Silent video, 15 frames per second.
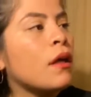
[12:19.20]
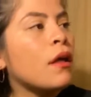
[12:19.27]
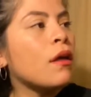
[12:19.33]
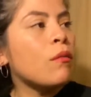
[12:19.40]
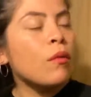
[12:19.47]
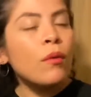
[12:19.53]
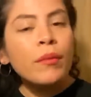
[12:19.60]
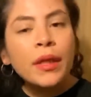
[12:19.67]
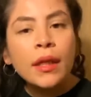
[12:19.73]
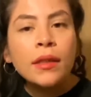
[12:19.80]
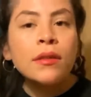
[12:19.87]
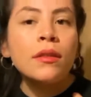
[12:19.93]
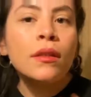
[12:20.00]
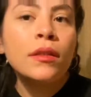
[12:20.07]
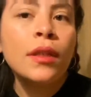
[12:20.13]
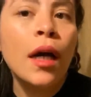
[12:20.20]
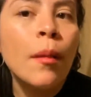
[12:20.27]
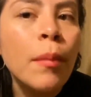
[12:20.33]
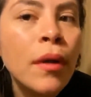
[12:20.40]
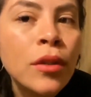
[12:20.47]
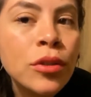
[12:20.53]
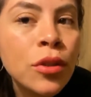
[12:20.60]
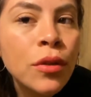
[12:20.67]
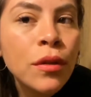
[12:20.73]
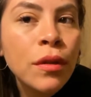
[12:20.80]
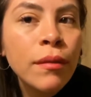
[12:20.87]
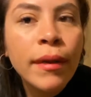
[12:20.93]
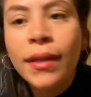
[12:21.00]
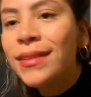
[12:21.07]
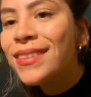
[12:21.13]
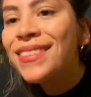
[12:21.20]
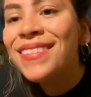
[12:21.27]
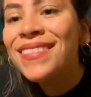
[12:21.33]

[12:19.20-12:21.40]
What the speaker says: when we get to the top, I'll show you the rest.